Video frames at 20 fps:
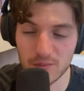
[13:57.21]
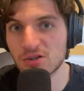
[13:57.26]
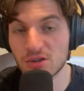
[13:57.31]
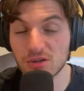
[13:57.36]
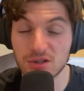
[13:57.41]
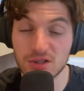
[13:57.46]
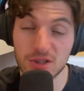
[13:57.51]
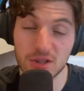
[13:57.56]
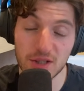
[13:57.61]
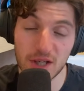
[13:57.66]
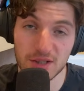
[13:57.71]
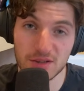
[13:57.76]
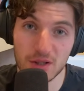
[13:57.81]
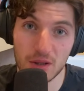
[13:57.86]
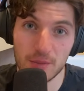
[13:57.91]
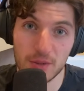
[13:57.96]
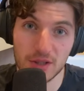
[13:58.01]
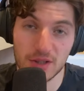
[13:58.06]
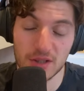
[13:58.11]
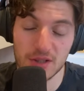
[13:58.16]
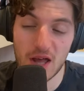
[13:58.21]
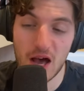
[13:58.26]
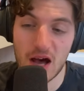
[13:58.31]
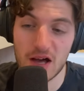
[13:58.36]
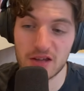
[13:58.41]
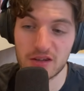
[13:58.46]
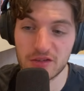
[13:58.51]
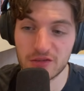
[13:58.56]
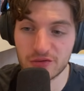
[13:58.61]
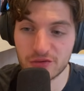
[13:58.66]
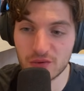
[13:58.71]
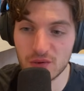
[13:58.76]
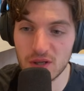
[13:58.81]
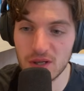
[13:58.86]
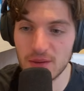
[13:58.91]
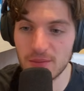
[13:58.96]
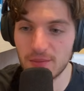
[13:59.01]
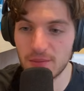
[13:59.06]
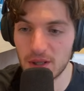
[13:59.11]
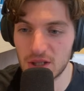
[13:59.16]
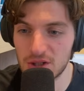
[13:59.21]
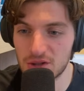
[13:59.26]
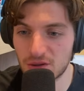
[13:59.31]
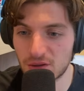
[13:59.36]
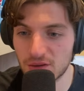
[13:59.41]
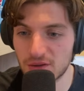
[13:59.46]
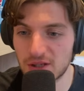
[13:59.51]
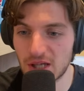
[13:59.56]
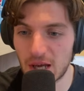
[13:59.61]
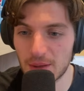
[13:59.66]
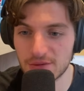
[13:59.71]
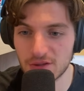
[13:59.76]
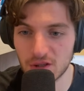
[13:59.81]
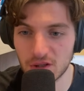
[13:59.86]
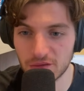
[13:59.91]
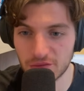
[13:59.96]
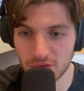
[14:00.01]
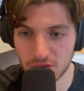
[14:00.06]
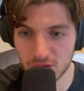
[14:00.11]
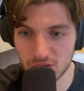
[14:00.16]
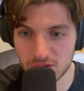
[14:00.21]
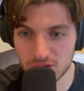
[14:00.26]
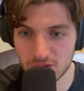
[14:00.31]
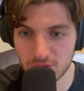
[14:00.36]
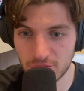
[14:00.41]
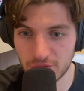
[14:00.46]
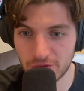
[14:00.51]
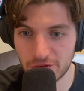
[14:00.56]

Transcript: So the Zettelkasten method has three major types of nodes.